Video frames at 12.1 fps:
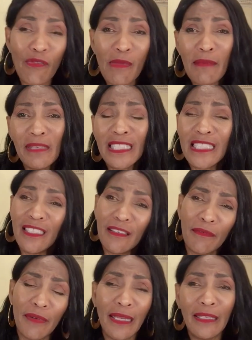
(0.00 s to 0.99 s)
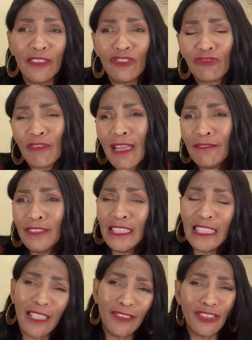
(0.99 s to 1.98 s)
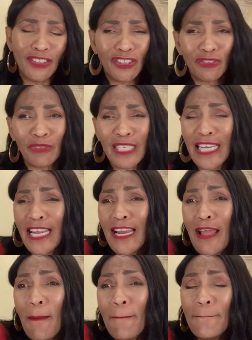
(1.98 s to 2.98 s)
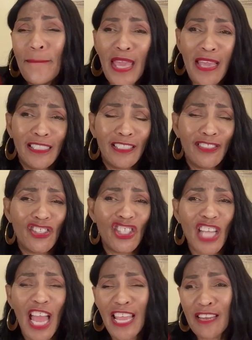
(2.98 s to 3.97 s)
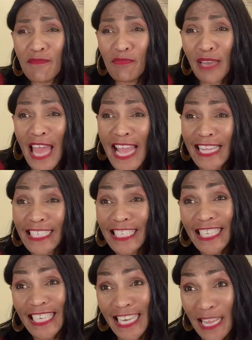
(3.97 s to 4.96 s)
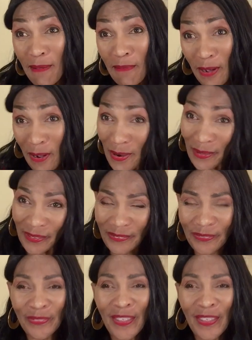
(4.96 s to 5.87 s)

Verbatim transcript: It reminds me of Cinderella driving down the street in a big giant black limo,